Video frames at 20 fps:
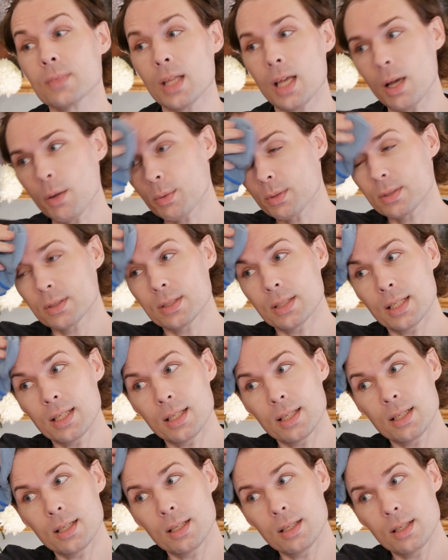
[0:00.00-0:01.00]
I would
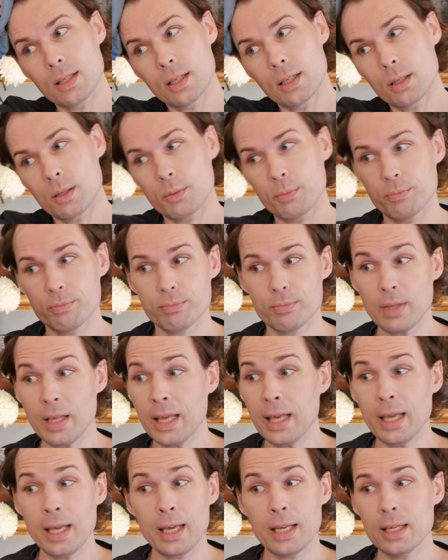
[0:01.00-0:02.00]
say
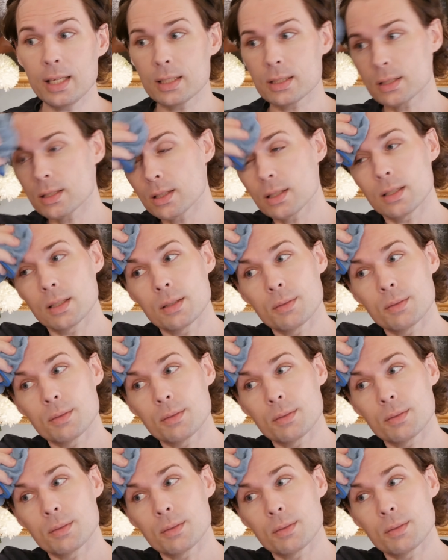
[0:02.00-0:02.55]
it is